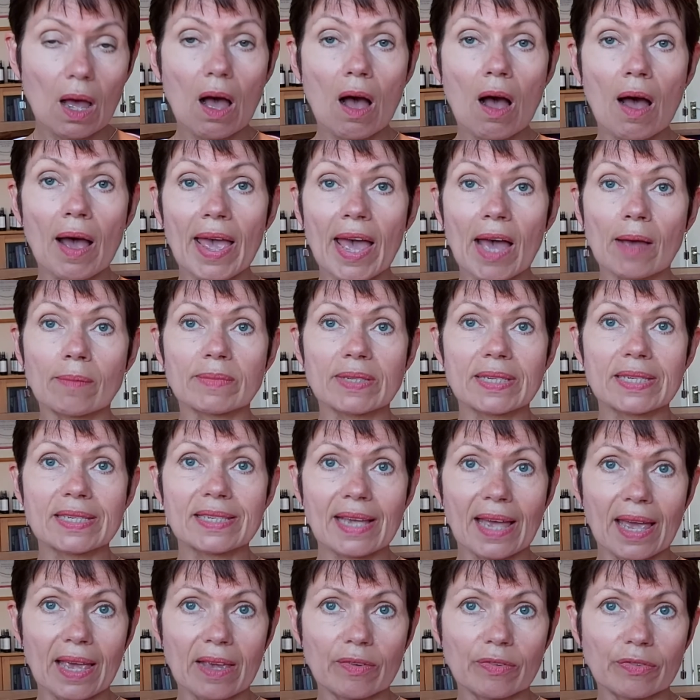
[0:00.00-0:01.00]
I am
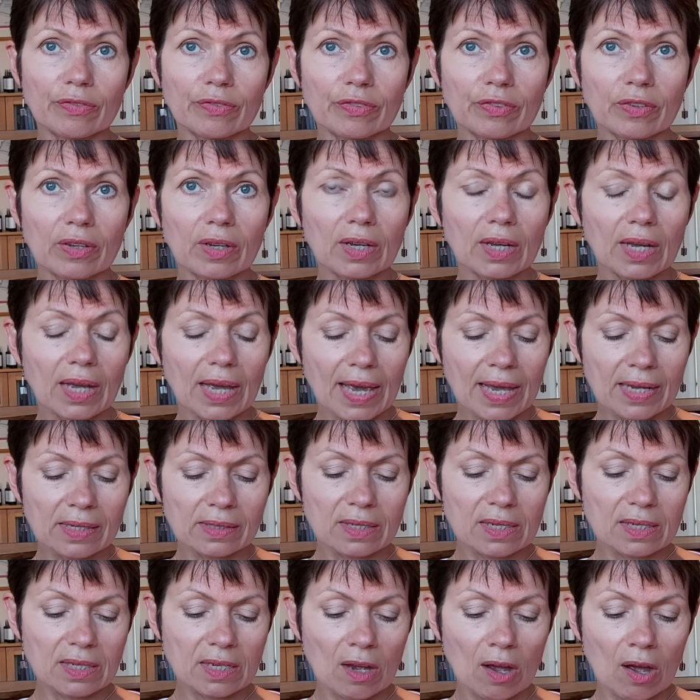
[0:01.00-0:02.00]
safe
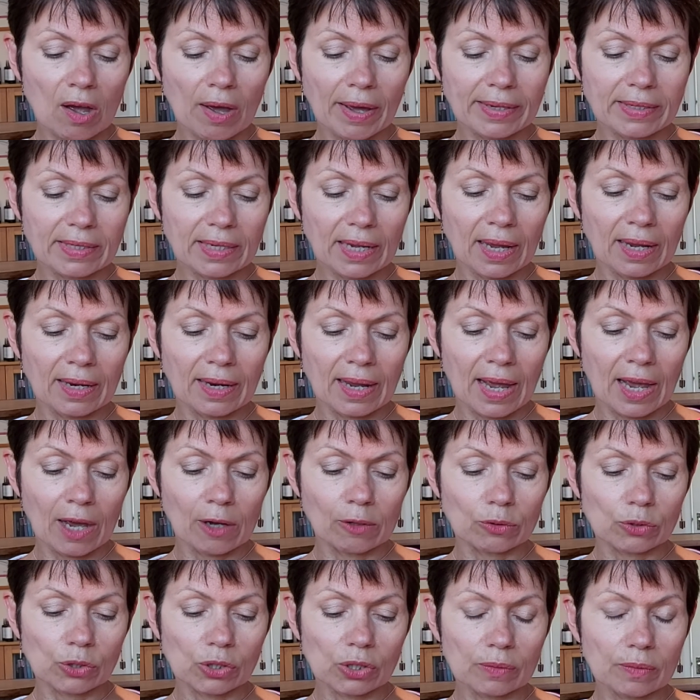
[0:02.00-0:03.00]
inside and
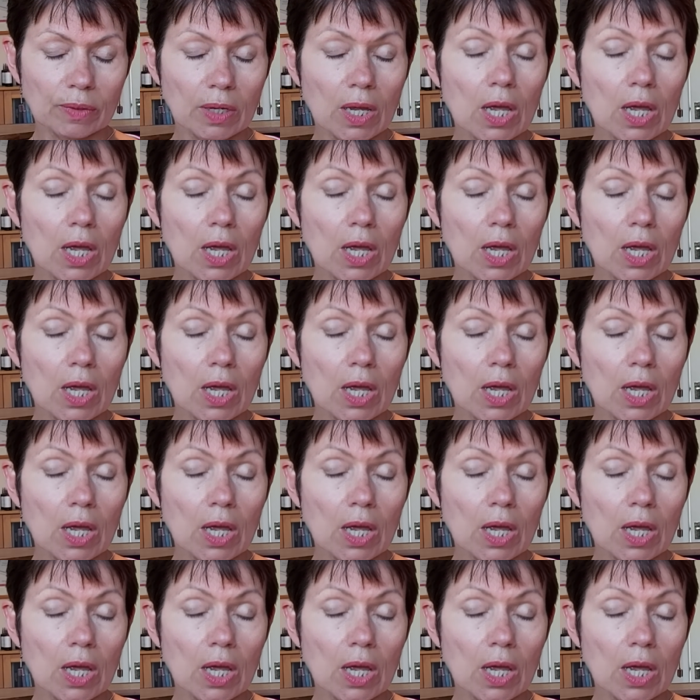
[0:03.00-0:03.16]
out.